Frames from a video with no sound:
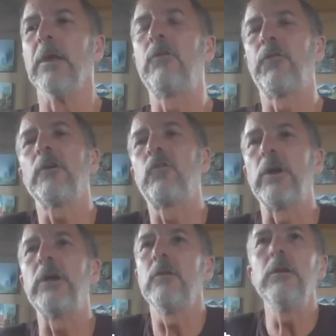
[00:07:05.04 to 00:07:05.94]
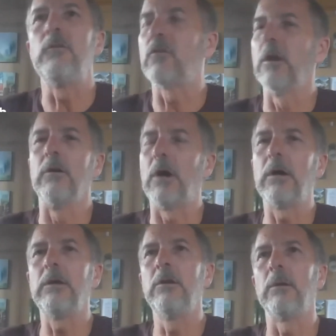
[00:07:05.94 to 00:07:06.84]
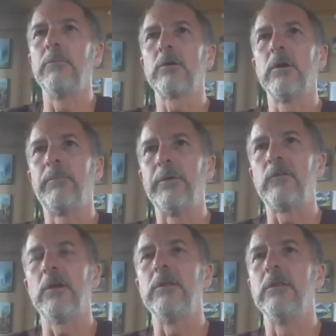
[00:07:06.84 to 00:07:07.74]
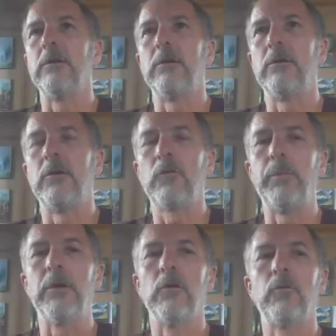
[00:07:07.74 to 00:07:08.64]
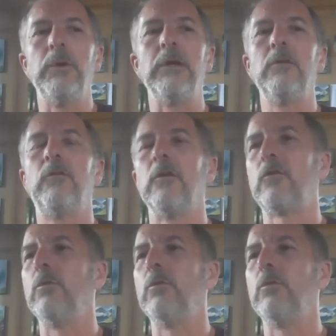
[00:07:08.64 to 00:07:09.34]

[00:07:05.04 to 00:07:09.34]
frustratingly slow. I'm not going to pretend that just because we exist,